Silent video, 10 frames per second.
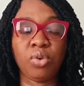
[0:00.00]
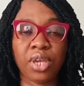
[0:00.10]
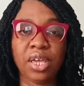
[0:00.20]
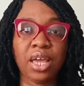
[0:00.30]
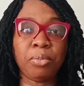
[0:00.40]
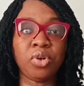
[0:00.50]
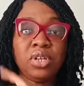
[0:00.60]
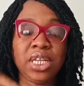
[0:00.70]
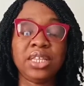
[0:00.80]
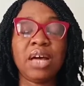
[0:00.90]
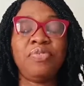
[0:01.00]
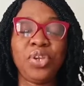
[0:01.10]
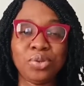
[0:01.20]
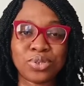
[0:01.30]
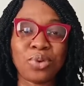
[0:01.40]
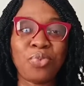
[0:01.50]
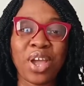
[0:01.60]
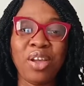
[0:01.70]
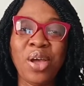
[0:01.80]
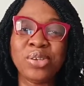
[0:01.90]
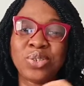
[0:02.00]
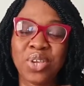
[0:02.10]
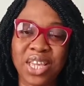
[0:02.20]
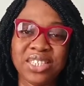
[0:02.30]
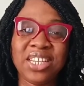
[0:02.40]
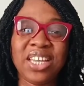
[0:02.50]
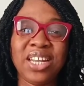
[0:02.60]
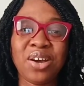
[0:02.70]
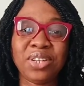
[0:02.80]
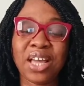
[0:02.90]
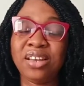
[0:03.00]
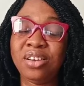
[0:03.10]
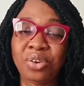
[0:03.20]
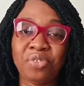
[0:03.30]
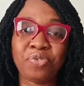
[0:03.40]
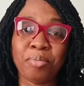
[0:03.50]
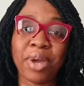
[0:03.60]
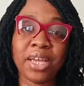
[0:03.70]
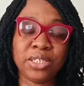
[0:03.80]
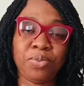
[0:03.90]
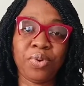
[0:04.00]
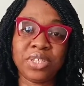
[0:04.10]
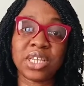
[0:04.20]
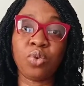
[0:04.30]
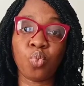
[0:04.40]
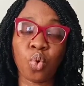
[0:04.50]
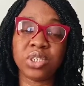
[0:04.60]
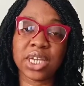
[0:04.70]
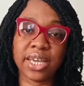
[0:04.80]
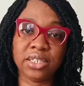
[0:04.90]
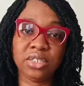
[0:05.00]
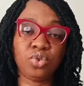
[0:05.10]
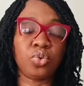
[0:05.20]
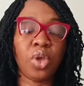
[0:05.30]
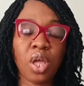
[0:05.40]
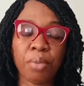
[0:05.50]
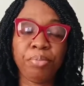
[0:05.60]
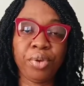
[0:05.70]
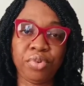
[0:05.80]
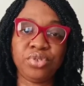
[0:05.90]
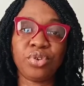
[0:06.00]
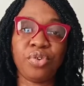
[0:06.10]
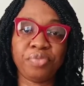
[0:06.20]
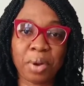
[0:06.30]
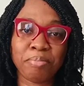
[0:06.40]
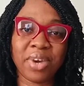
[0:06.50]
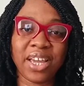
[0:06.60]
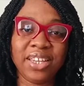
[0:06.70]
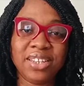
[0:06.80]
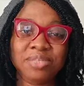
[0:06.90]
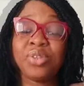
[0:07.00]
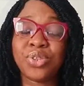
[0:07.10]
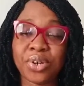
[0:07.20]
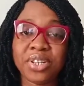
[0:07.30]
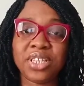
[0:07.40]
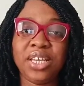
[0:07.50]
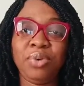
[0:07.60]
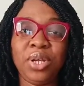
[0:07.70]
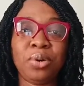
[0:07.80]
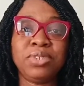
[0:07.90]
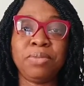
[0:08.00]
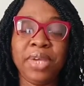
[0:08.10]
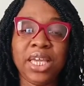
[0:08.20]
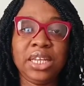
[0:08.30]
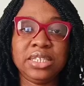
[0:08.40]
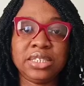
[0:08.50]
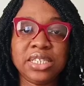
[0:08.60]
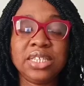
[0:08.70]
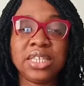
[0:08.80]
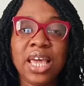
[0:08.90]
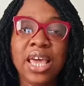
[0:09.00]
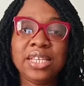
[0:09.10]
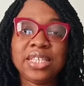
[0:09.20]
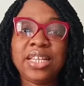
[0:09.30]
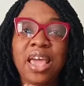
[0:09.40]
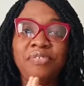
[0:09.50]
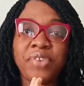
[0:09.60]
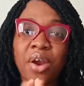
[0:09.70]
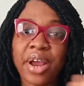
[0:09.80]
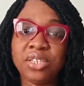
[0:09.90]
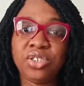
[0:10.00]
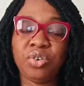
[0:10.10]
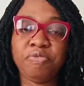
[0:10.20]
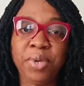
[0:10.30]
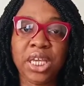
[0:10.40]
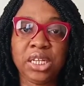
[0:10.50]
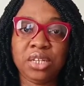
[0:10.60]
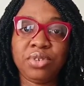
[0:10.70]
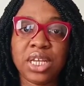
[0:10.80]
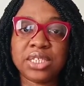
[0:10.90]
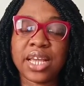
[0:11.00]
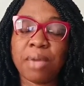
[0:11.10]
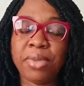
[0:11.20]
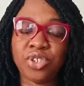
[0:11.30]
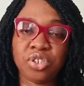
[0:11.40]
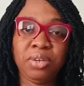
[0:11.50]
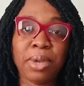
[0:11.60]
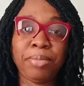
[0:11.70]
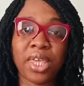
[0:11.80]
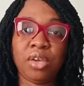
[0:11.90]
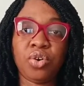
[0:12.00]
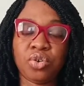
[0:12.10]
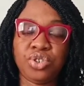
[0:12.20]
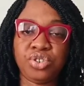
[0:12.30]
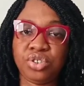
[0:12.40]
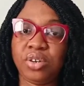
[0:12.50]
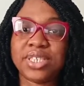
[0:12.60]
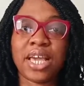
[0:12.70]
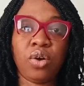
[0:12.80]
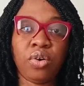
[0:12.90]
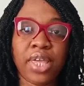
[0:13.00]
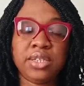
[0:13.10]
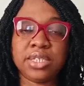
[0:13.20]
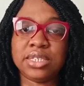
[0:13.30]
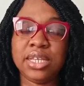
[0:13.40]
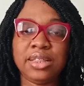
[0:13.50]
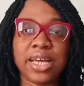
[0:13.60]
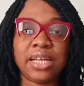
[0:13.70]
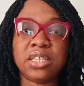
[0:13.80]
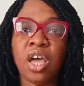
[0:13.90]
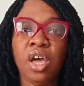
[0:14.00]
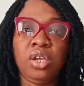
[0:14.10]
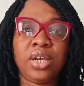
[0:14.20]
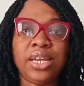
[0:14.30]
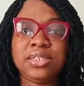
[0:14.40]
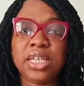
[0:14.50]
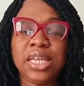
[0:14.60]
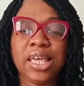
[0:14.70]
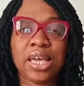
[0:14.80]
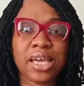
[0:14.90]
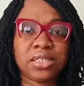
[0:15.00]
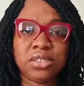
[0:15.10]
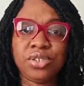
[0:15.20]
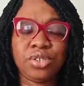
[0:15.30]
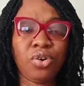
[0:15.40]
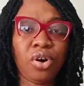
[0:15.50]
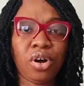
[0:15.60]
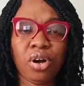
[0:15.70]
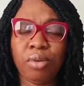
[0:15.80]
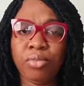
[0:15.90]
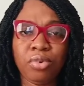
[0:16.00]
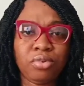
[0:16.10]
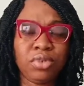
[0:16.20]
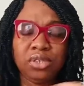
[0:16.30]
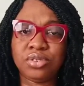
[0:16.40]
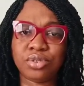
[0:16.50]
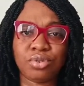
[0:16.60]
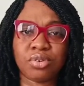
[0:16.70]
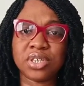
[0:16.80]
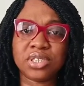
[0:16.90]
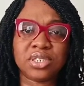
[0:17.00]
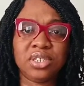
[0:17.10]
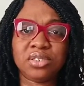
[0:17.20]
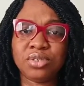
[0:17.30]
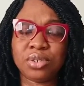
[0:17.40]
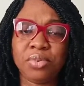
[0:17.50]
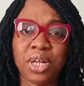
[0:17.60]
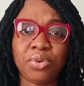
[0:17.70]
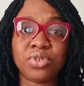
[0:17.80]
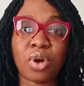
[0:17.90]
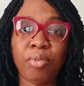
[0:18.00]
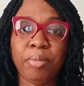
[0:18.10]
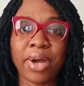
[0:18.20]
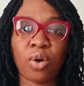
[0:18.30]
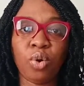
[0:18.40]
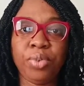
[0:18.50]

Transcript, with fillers: Okay, I'm gonna link that video somewhere so you can check it out and learn from my experience and what I did to help me resolve mine. The third thing when it comes to baking is this: is that there are a variety of baking ingredients. Like I mentioned in my baking culture shorts, I got here to say that you can easily get caster sugar um, in stores. It's not something that was common back home.